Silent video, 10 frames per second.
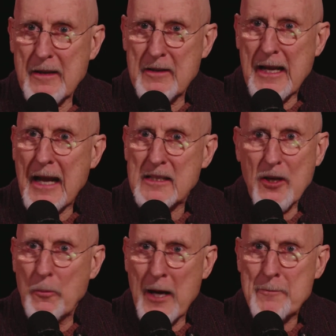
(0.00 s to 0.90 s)
the
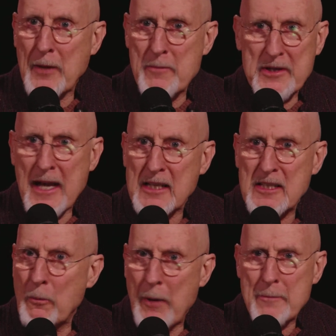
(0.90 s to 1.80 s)
XL pipeline, but the
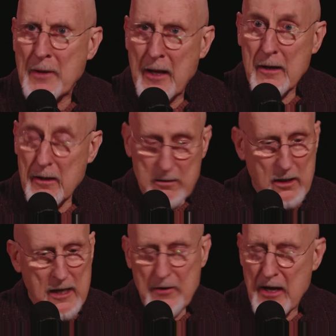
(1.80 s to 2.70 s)
XL pipeline,
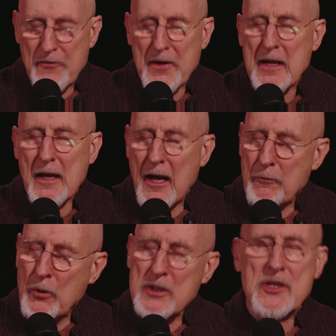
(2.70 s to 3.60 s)
if, if he uh,
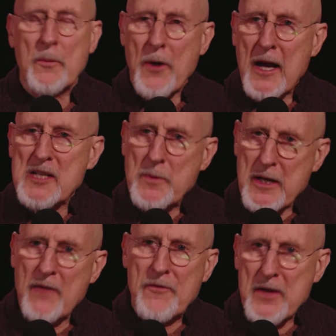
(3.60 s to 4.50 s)
will surprise
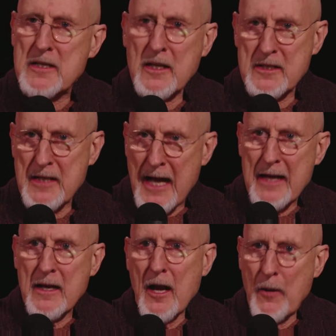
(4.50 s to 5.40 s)
me if he does
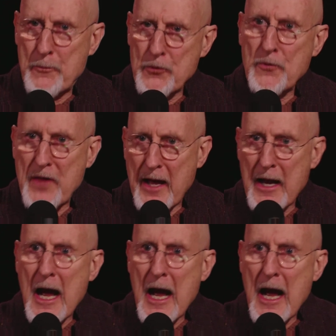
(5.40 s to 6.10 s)
not approve that.